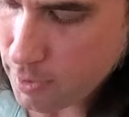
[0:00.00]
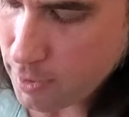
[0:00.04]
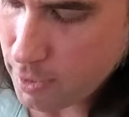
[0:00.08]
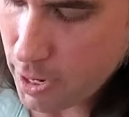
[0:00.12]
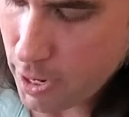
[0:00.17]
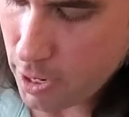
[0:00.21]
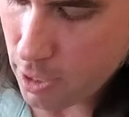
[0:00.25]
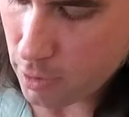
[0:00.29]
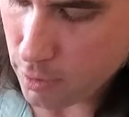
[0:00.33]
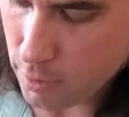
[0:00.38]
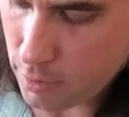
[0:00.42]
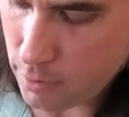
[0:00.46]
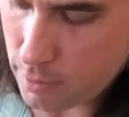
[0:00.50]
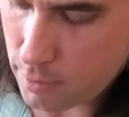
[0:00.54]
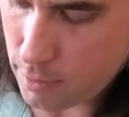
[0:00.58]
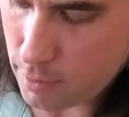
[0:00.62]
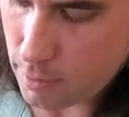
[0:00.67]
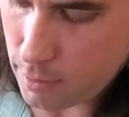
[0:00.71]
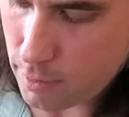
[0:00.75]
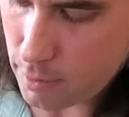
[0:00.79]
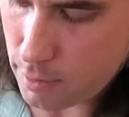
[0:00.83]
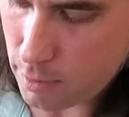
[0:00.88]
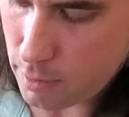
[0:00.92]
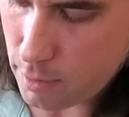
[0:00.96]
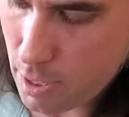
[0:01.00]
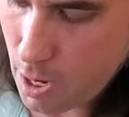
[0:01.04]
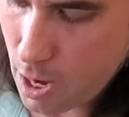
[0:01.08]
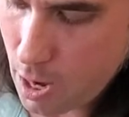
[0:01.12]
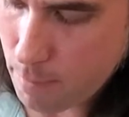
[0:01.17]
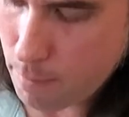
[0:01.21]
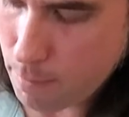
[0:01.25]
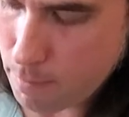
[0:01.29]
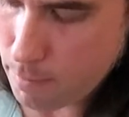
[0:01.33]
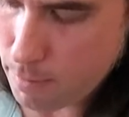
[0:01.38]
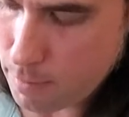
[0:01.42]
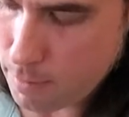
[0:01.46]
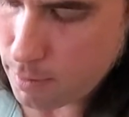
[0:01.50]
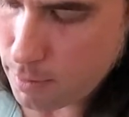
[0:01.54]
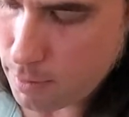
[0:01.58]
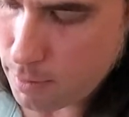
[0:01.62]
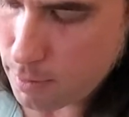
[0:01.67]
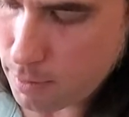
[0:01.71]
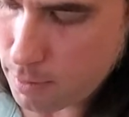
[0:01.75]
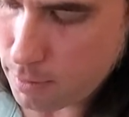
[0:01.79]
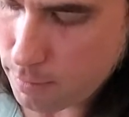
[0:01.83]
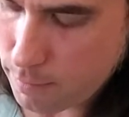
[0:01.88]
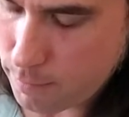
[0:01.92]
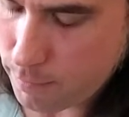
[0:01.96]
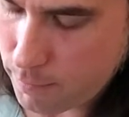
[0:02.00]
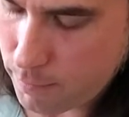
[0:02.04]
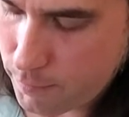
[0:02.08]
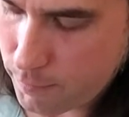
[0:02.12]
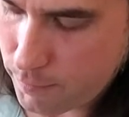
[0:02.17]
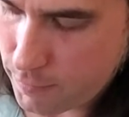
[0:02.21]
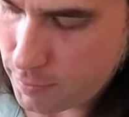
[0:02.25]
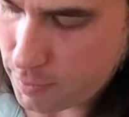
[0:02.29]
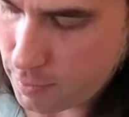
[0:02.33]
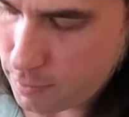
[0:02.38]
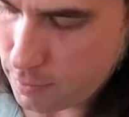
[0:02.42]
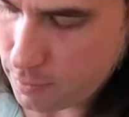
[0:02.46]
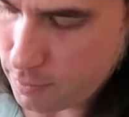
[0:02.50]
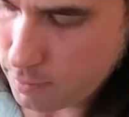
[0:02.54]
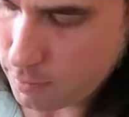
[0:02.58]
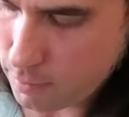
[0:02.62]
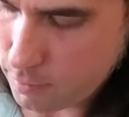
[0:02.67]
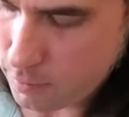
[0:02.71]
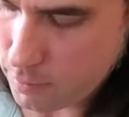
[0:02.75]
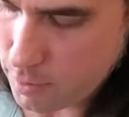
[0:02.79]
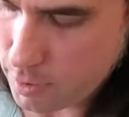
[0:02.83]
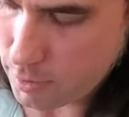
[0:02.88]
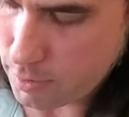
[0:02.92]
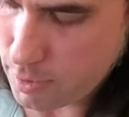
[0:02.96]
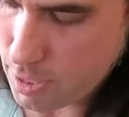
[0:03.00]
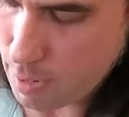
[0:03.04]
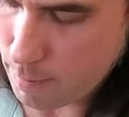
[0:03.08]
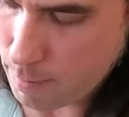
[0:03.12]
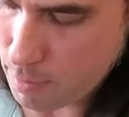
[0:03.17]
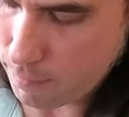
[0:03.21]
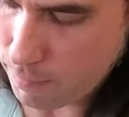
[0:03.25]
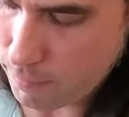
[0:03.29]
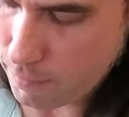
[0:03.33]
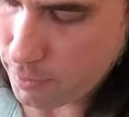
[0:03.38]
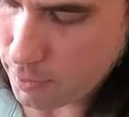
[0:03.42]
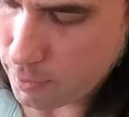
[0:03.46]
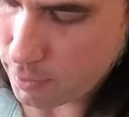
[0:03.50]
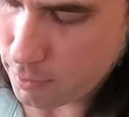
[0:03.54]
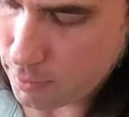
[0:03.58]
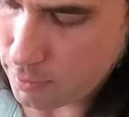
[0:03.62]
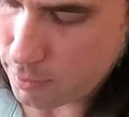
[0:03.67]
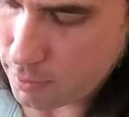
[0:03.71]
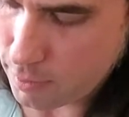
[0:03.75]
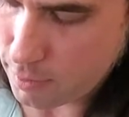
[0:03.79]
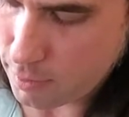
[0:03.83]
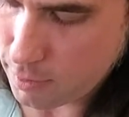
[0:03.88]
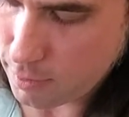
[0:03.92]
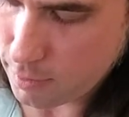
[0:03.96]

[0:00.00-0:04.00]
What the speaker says: and I'll just try to tap my fingers.